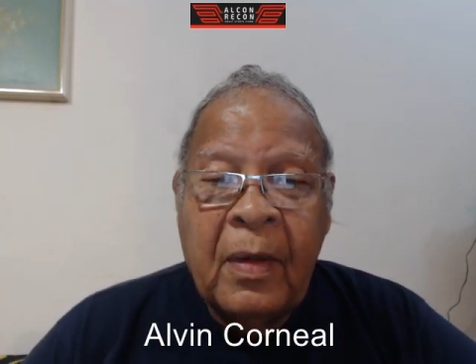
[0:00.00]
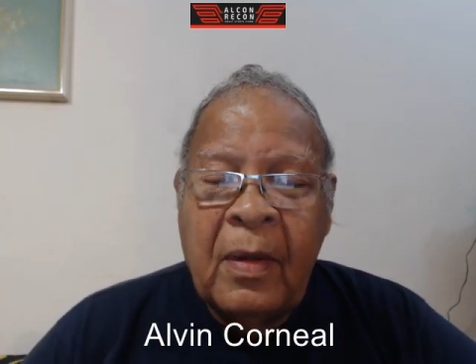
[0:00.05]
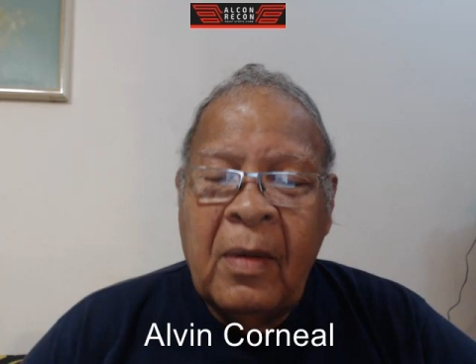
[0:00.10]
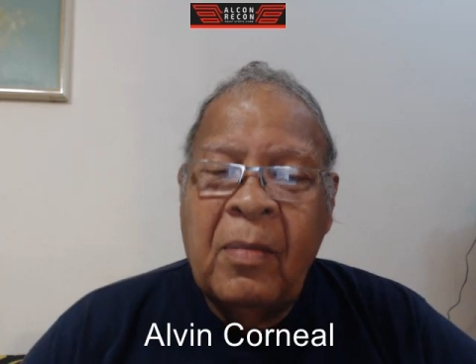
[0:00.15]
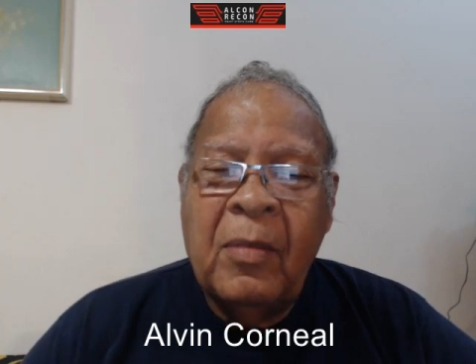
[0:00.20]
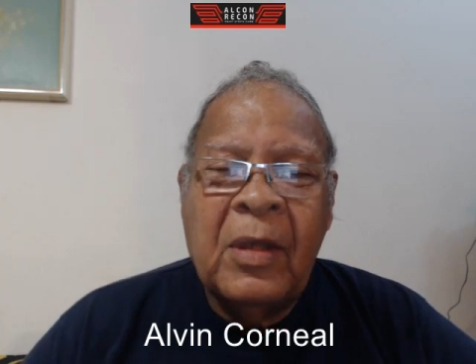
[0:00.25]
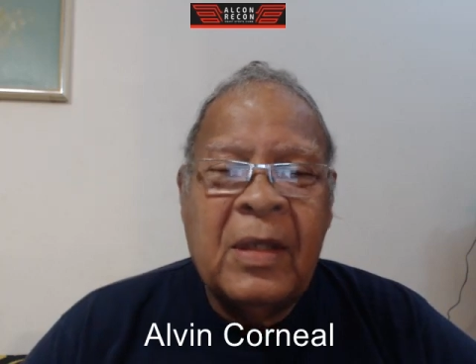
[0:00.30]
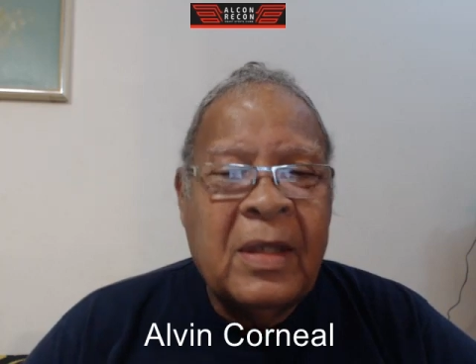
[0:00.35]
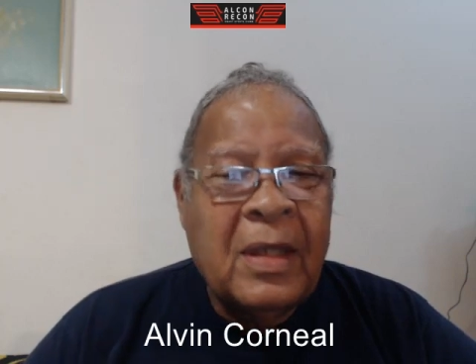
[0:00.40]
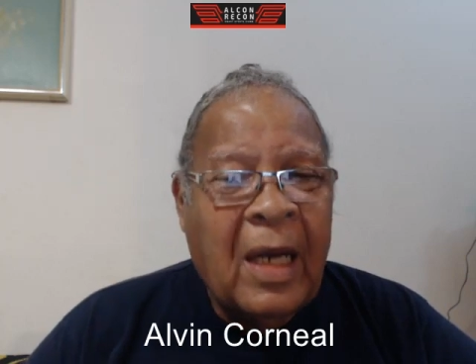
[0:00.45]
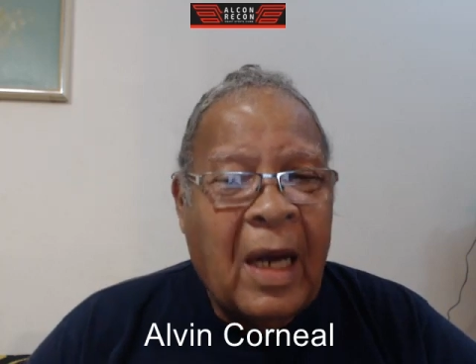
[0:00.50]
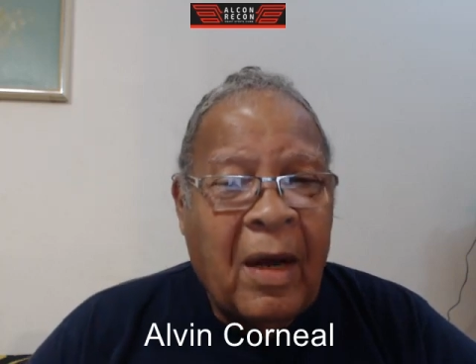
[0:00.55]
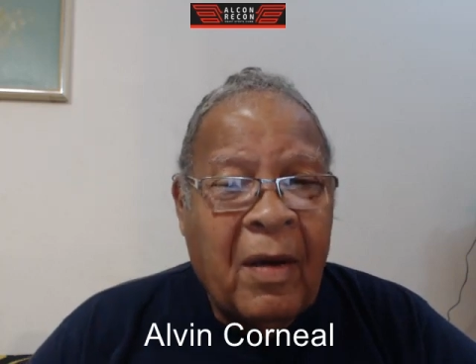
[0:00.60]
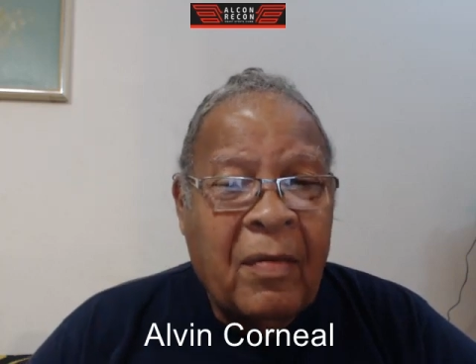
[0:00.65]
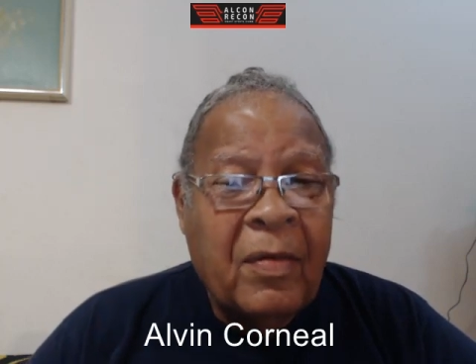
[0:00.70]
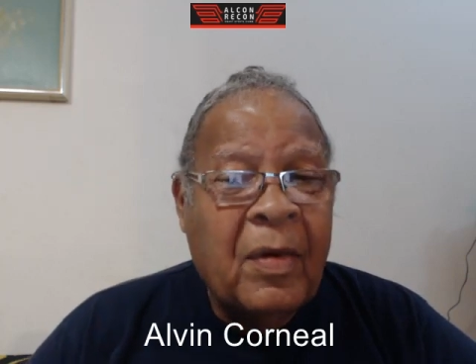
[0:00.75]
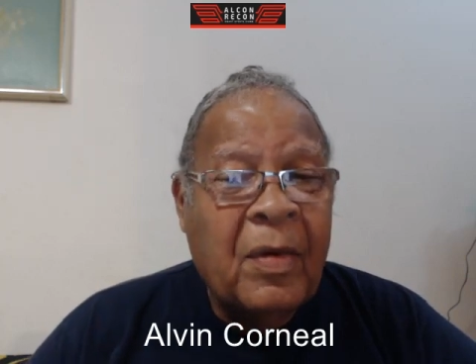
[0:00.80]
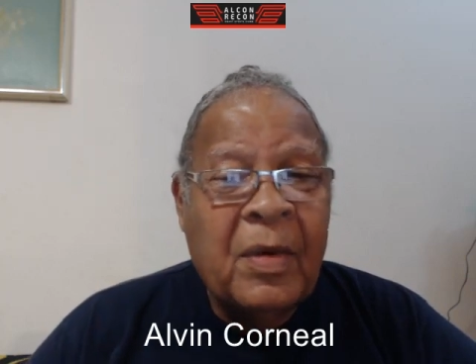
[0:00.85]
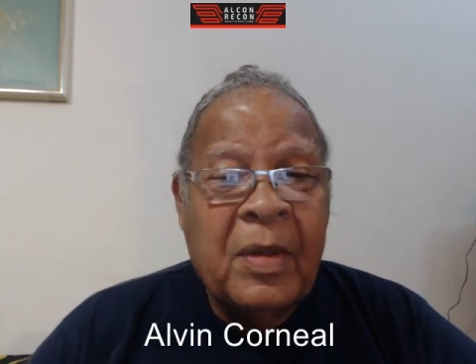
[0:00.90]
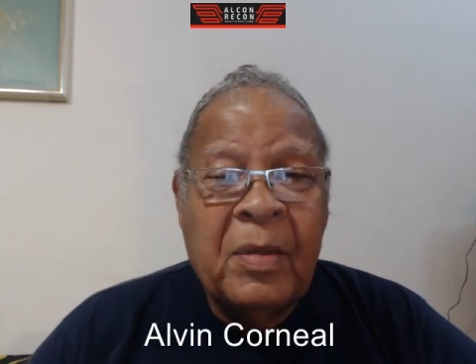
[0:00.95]
You must
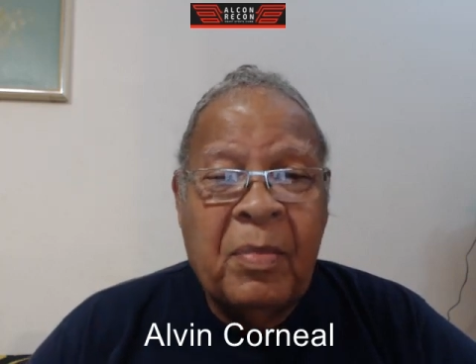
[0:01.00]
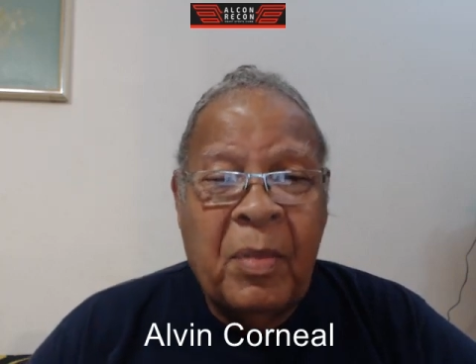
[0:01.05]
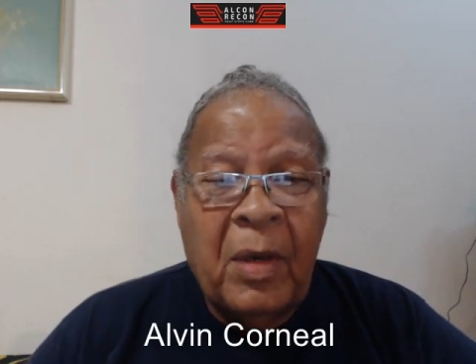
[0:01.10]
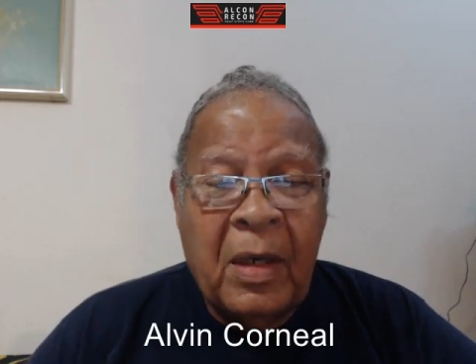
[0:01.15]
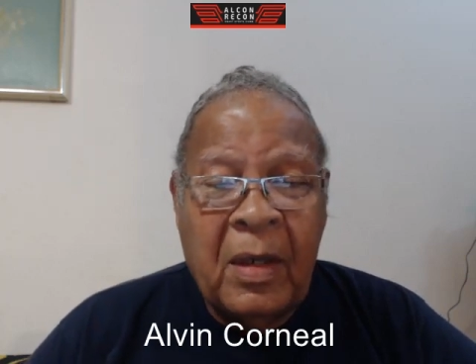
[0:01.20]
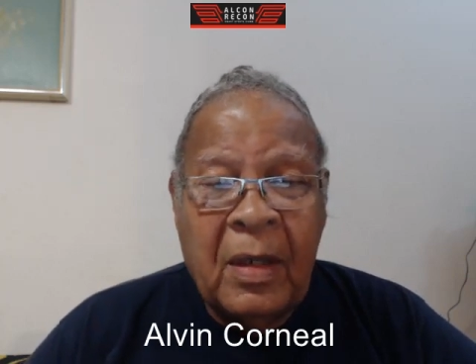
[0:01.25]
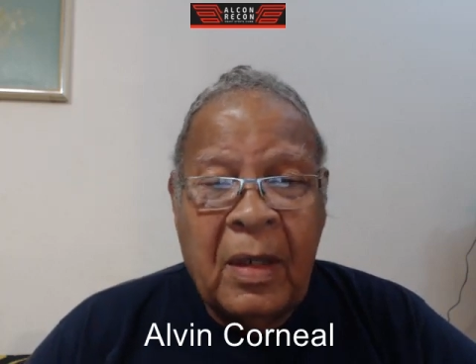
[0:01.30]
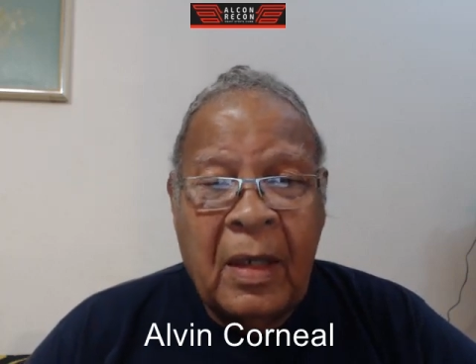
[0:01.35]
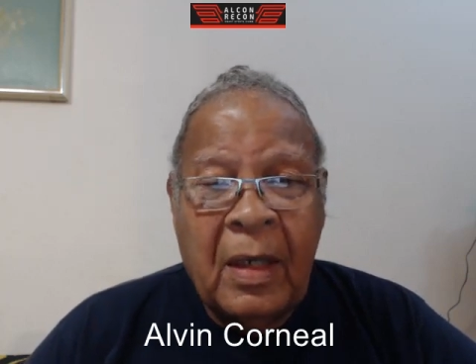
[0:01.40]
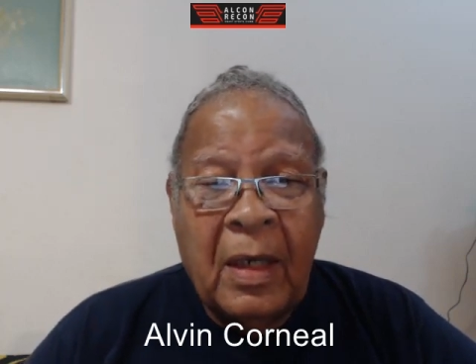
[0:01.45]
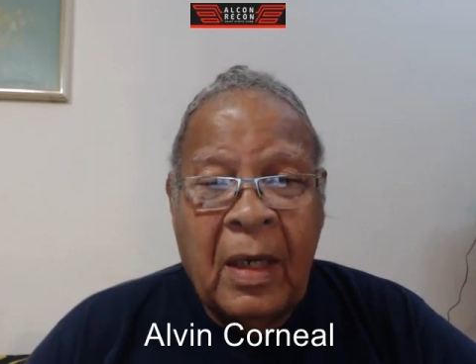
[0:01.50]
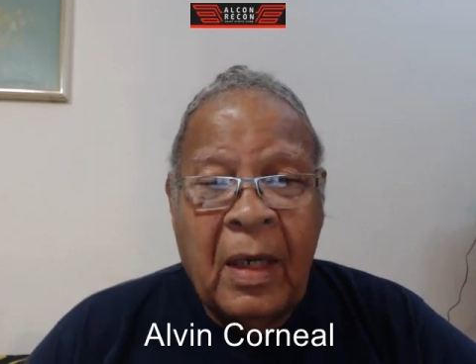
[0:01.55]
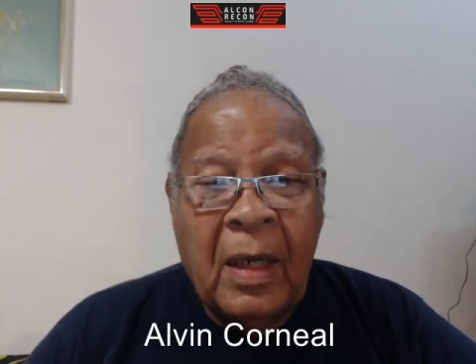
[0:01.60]
have a wrist spinner,